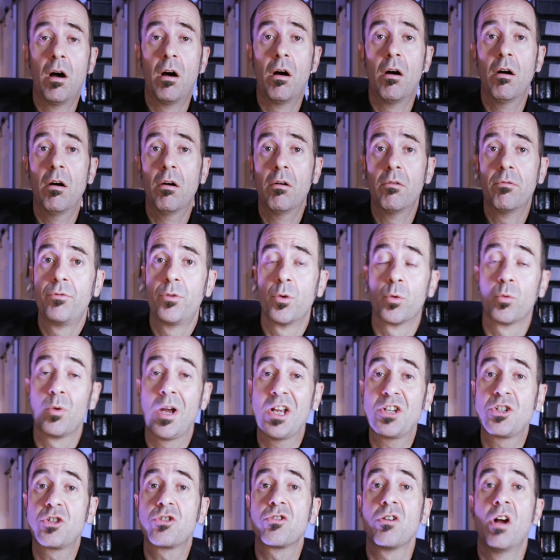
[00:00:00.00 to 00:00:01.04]
of the
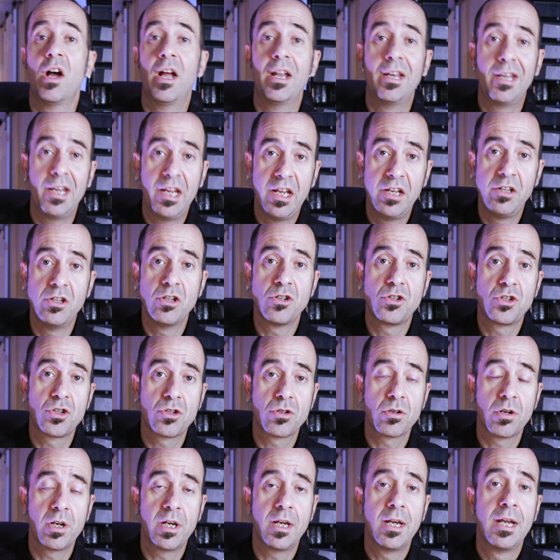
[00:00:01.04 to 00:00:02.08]
restaurant
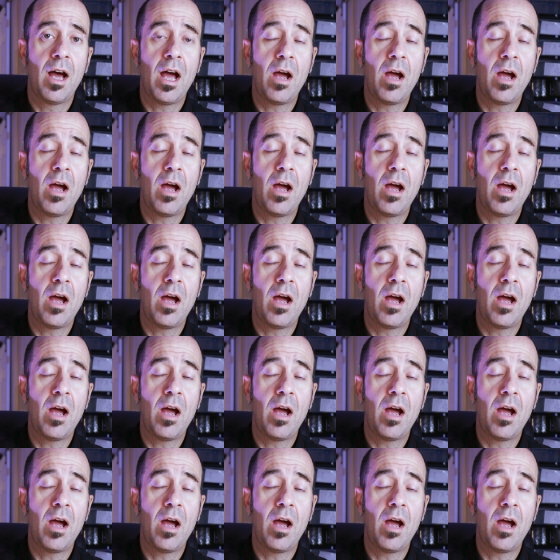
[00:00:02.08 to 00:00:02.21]
industry.